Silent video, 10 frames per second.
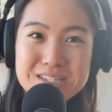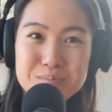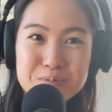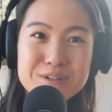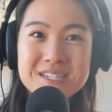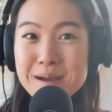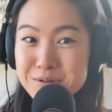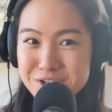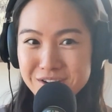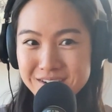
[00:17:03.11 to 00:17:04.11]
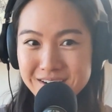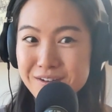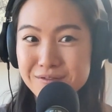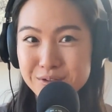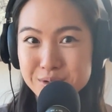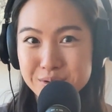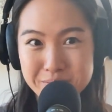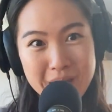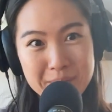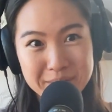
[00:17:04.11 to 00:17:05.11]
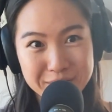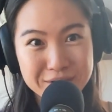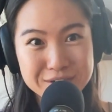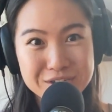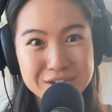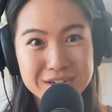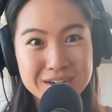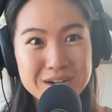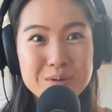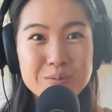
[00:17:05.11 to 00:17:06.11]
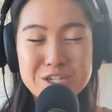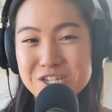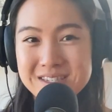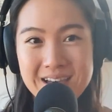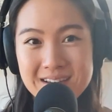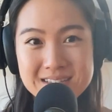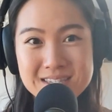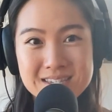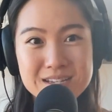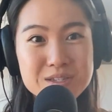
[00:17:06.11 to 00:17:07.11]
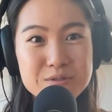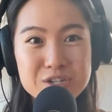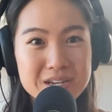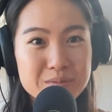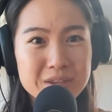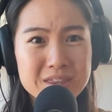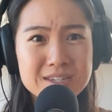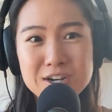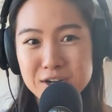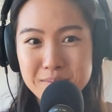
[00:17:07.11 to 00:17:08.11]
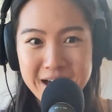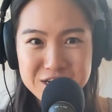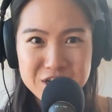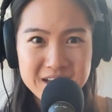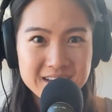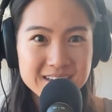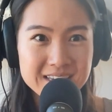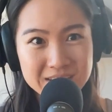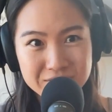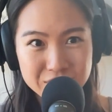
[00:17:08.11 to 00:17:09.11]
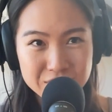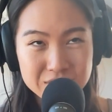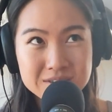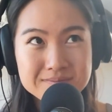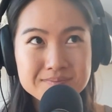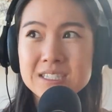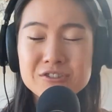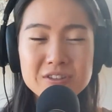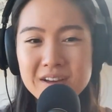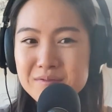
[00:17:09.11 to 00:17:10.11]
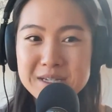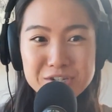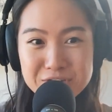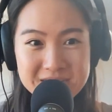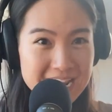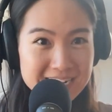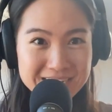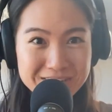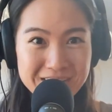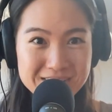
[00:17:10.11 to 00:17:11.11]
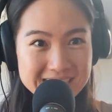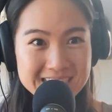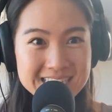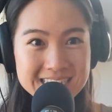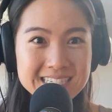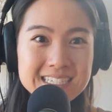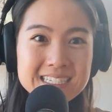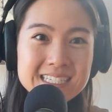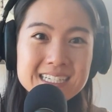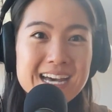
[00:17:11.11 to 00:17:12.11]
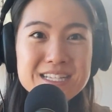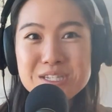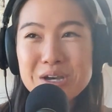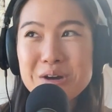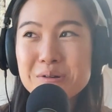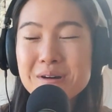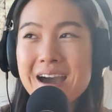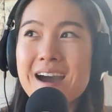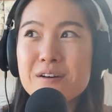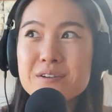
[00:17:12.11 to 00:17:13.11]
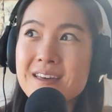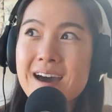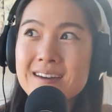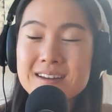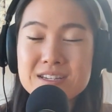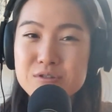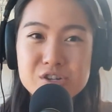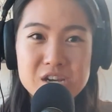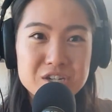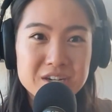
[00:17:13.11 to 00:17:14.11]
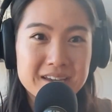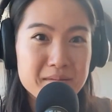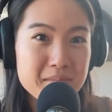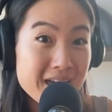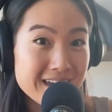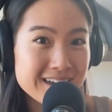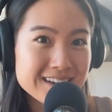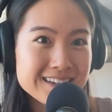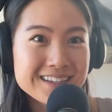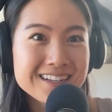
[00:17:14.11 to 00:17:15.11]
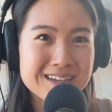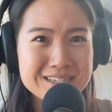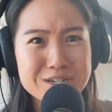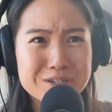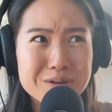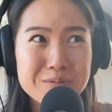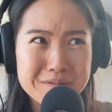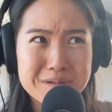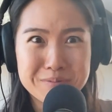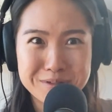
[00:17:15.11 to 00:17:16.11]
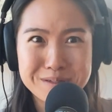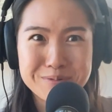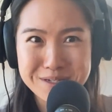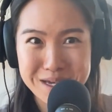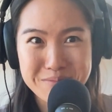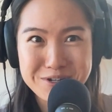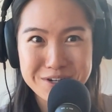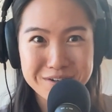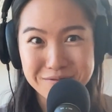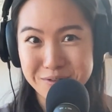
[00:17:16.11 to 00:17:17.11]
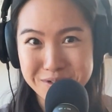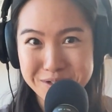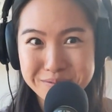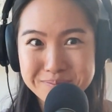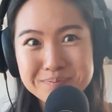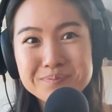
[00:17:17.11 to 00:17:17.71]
the perception of voodoo in popular culture, which is that it's associated with dark magic, evil. There's a lot of misunderstanding around it. And so how did that association get made? Essentially, white people's perception of voodoo.